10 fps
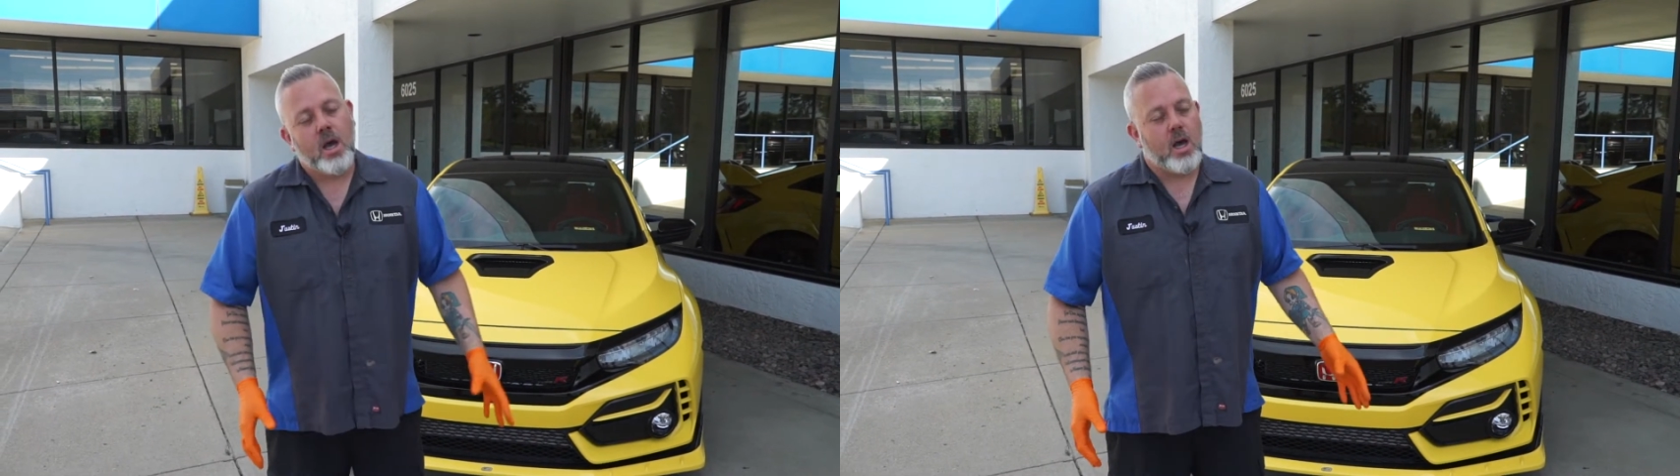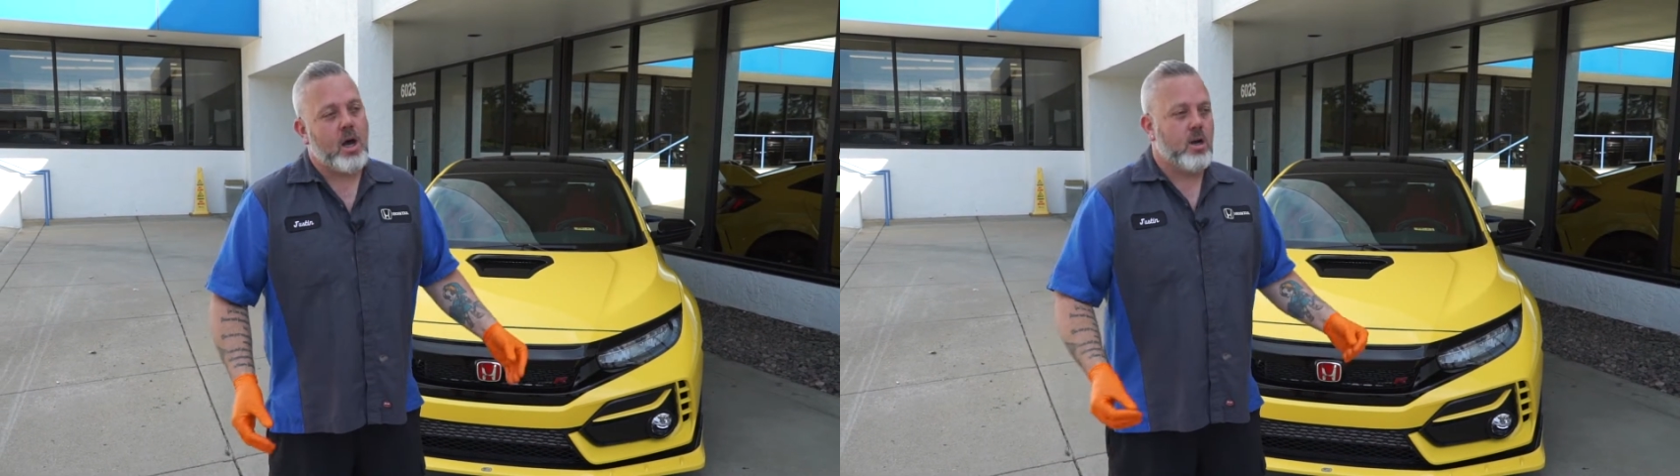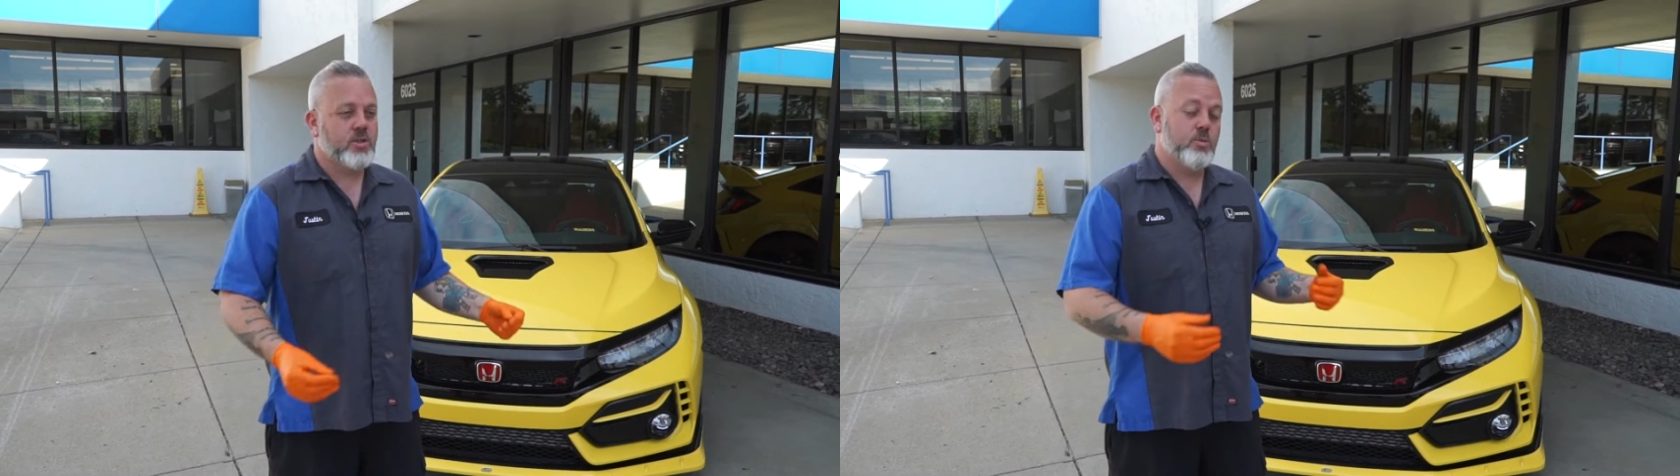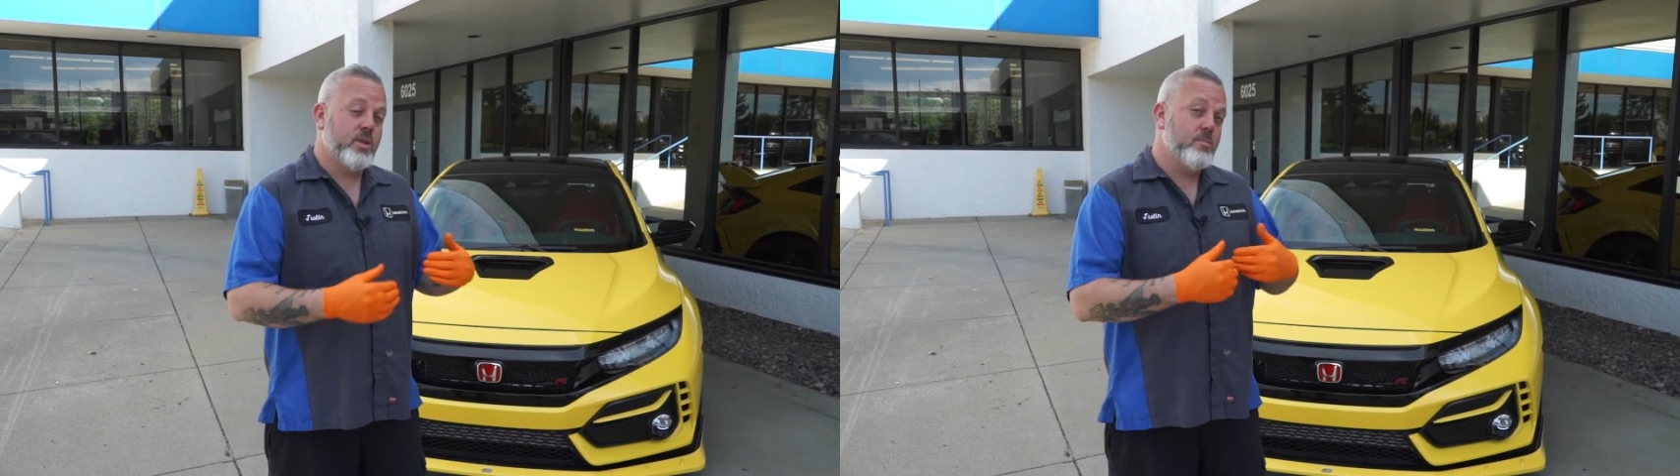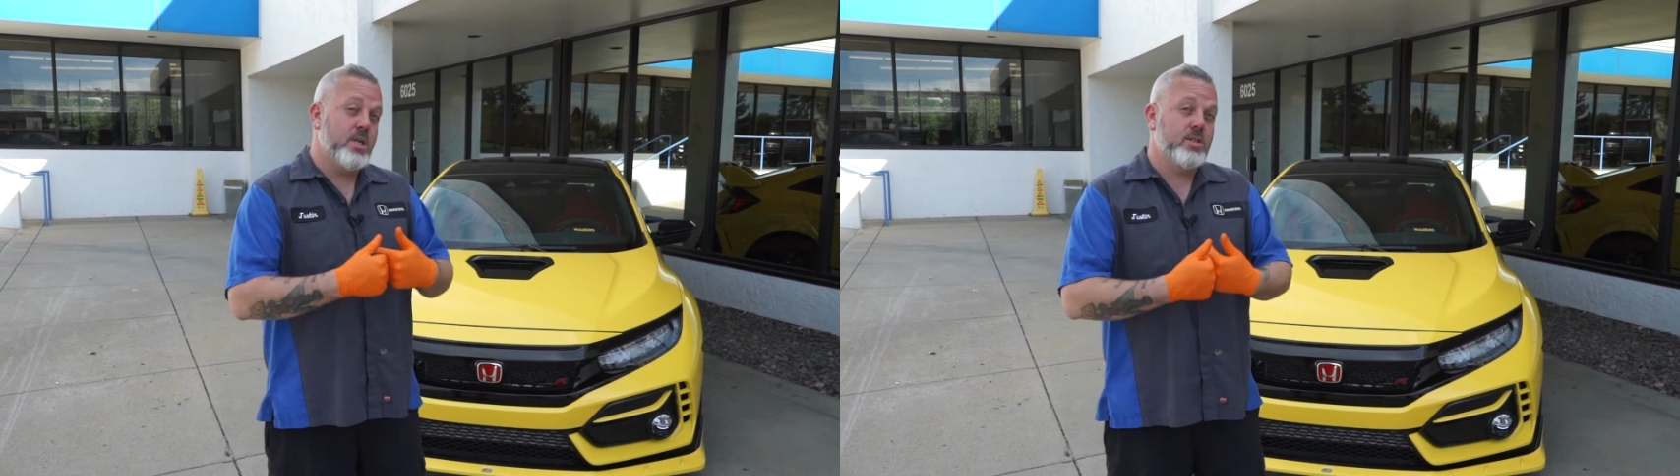Also
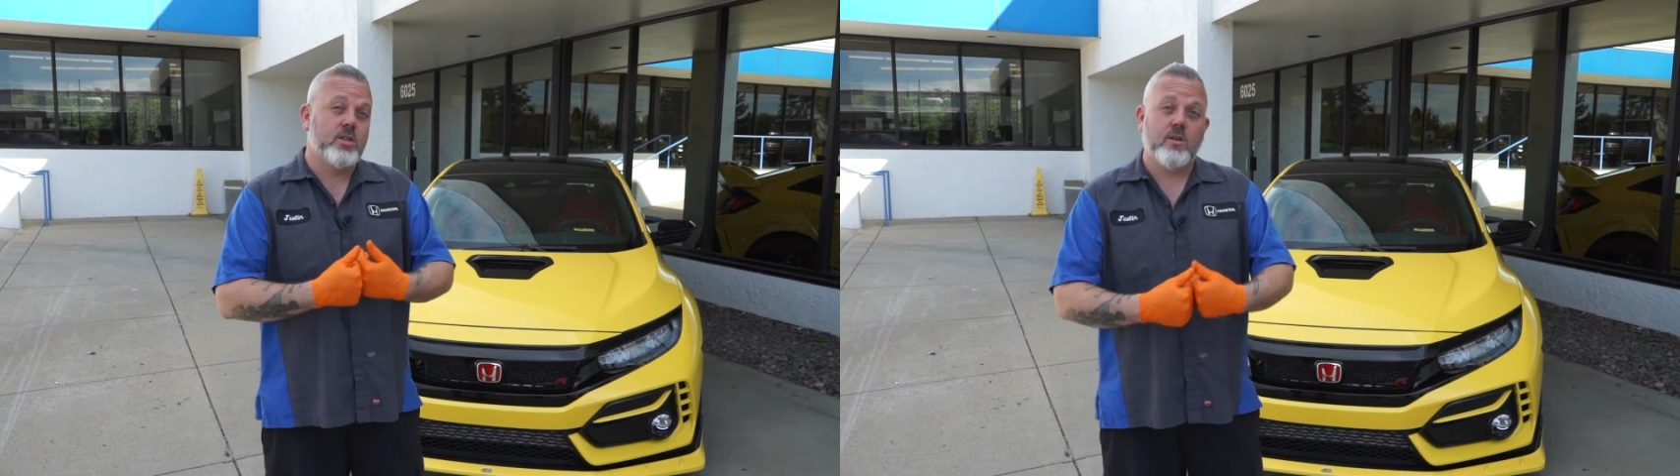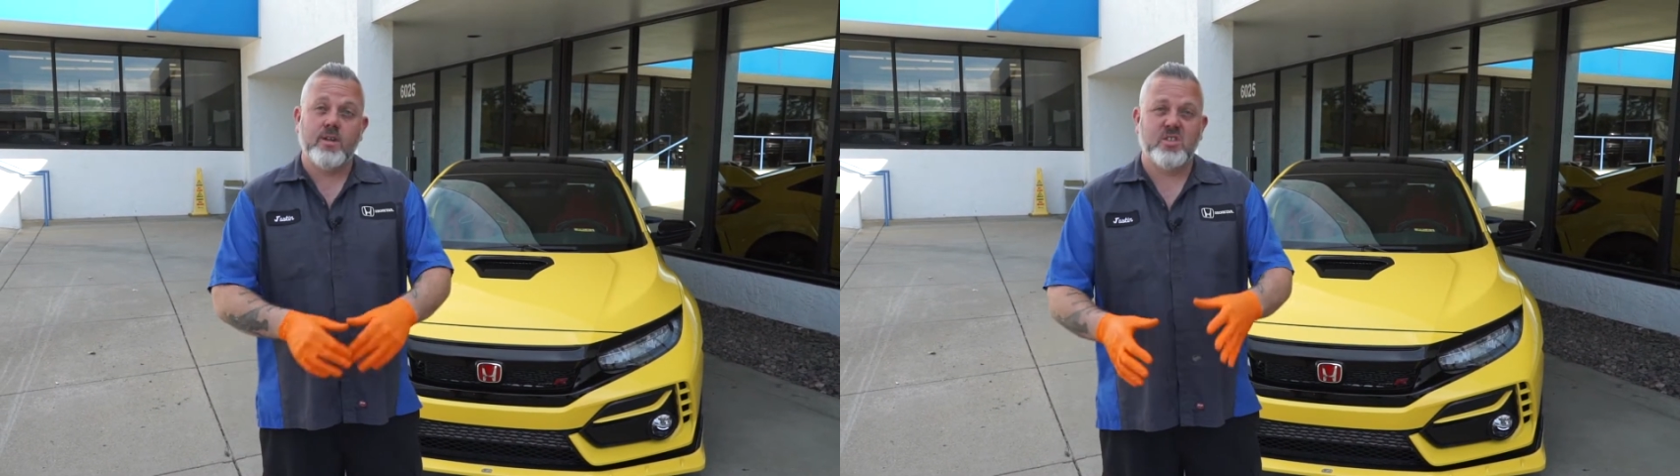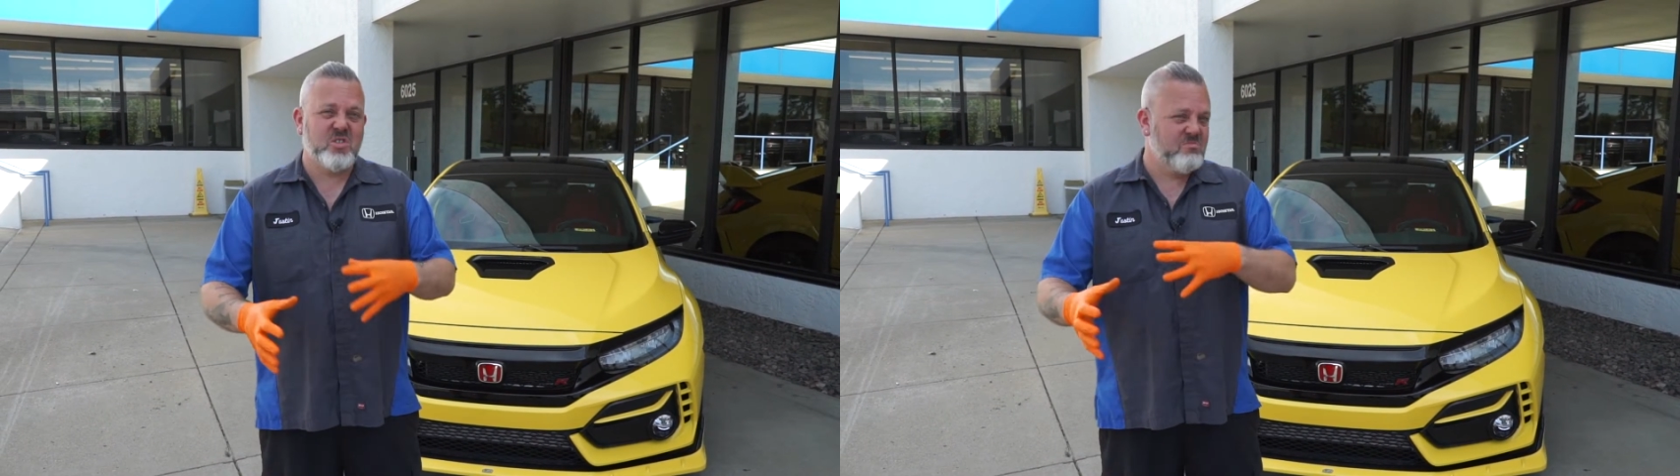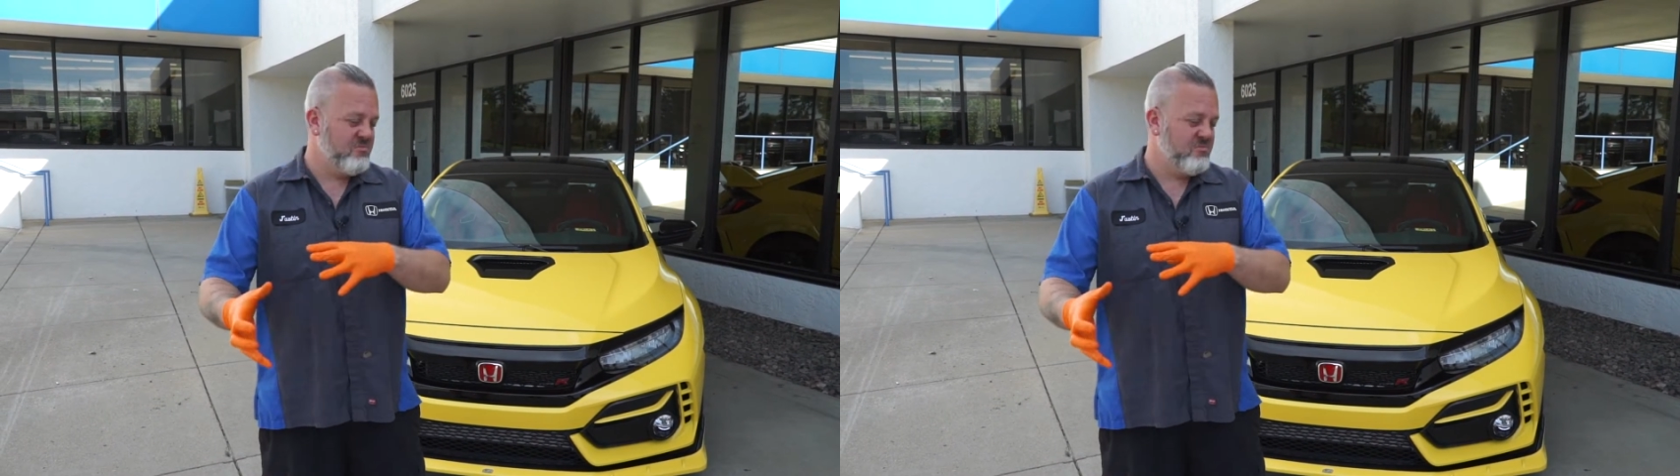with the B service,